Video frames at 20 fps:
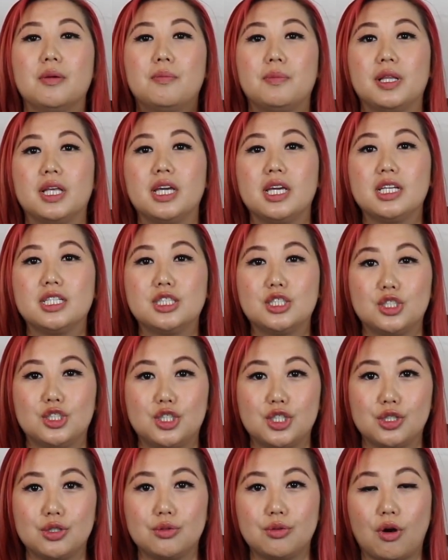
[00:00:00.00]
please
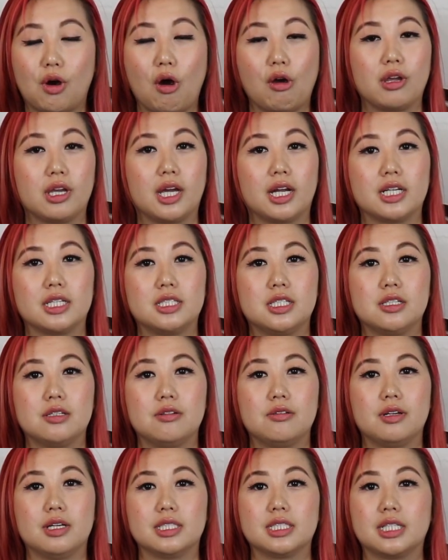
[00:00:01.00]
do. All you gotta
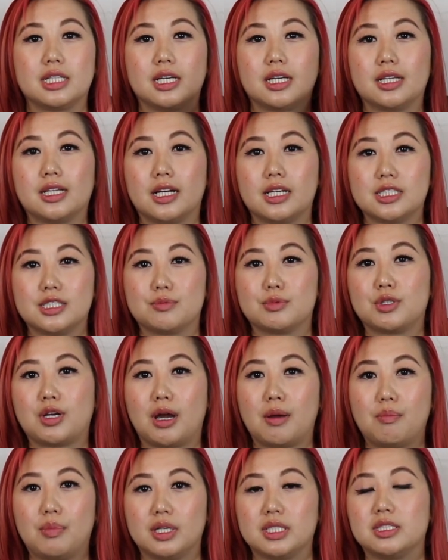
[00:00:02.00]
do is click that
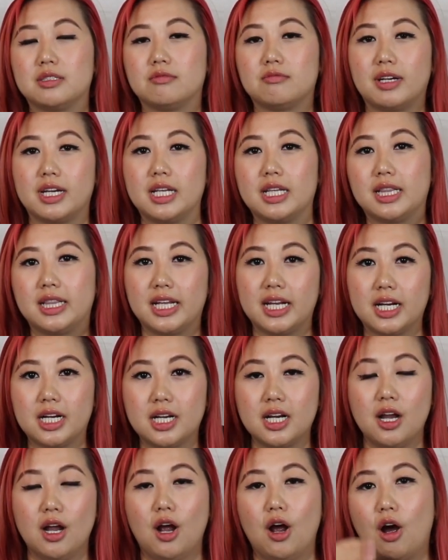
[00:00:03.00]
subscribe button right
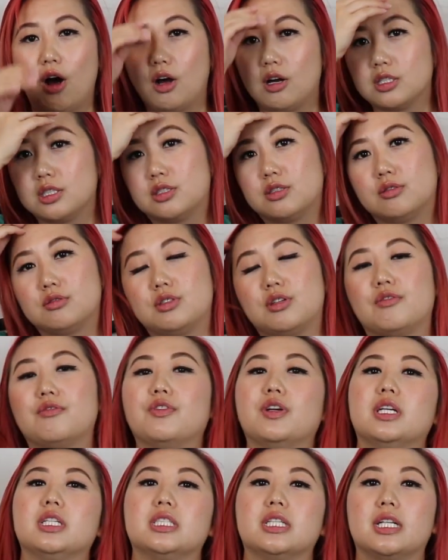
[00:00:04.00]
there. Also, don't
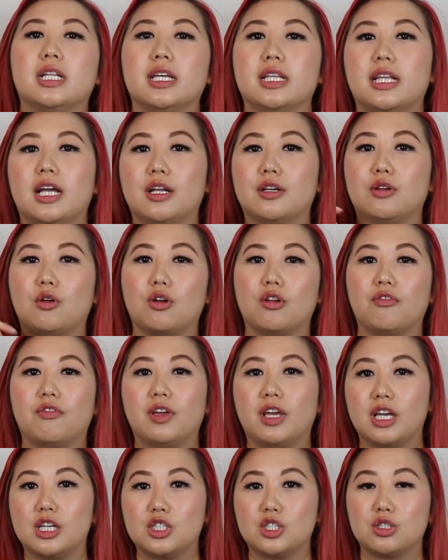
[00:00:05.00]
forget to click that
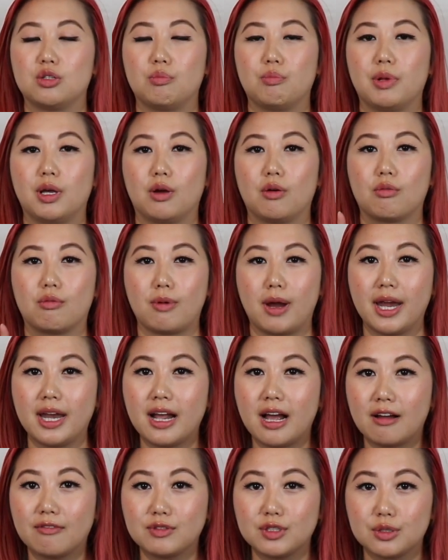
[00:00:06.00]
notification bell
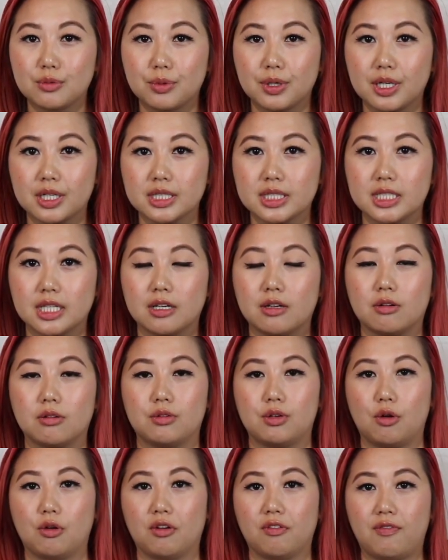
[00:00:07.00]
right afterwards.
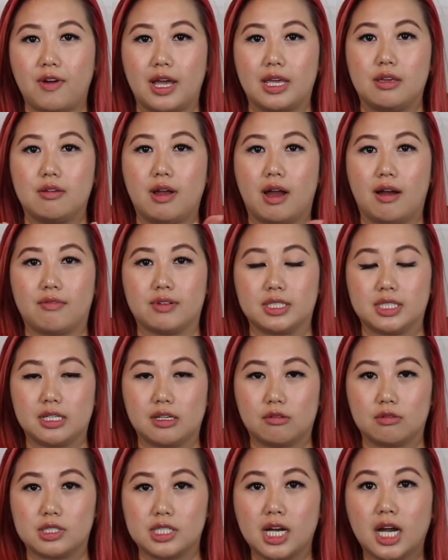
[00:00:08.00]
It'll notify you every
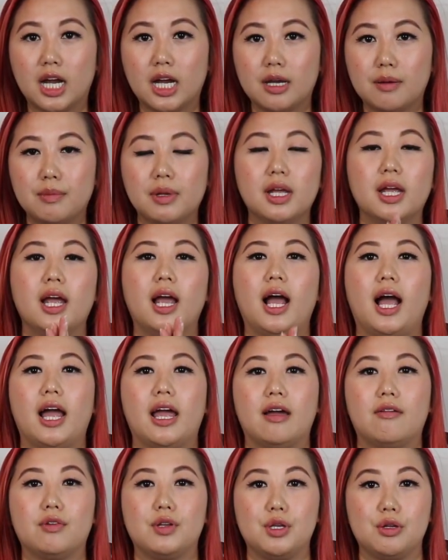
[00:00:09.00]
single time
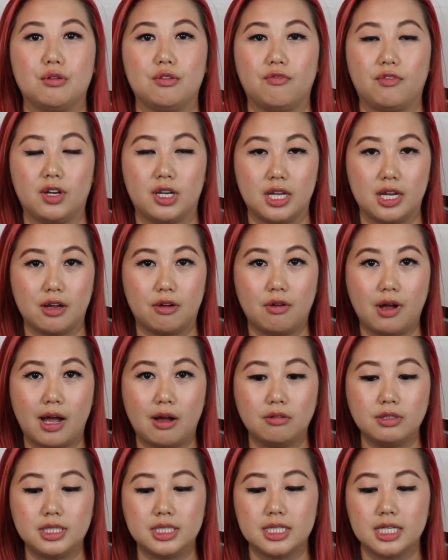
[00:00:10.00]
I have a new video
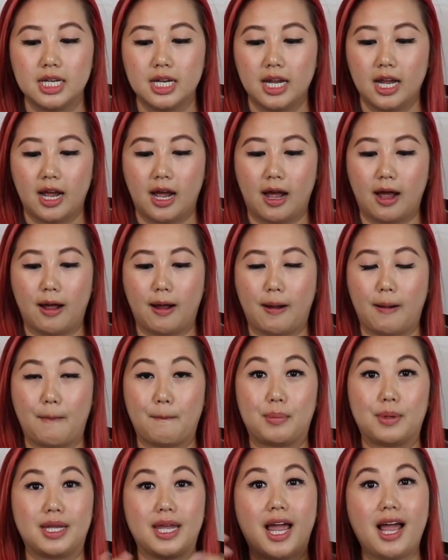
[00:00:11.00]
out.
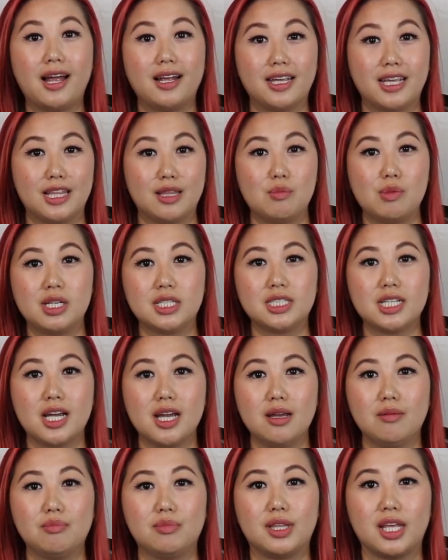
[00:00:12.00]
But yeah, in the
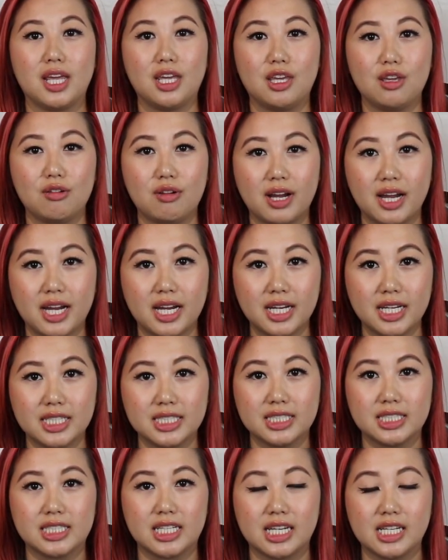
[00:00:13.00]
meantime, thank you
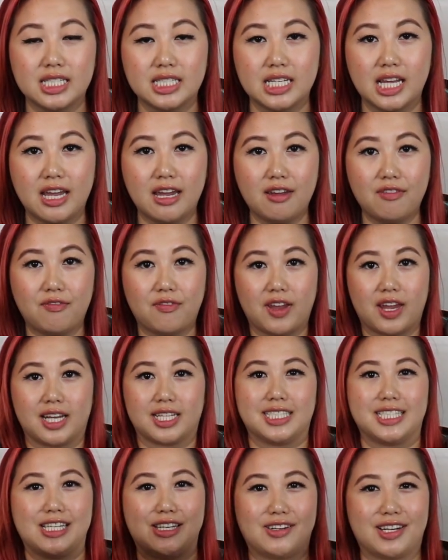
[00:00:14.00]
guys, stay safe,
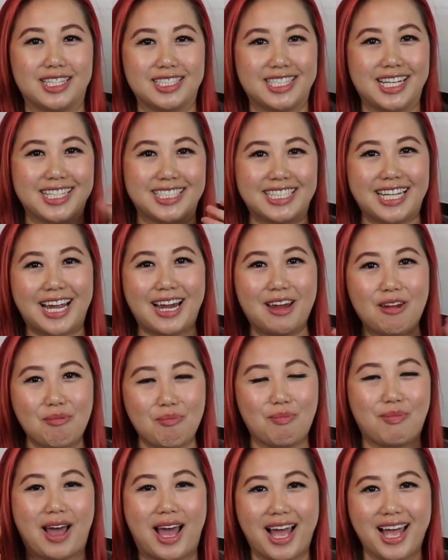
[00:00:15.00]
and see you guys next
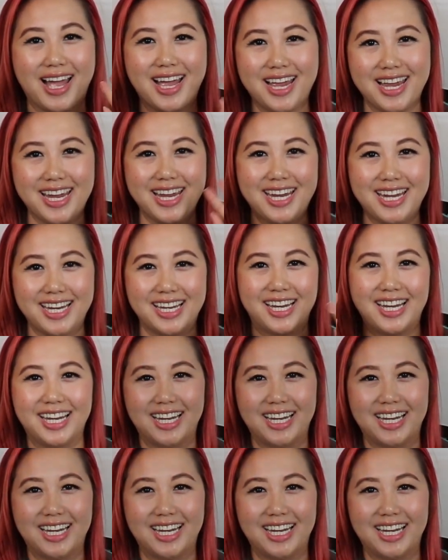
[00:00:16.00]
time. Bye.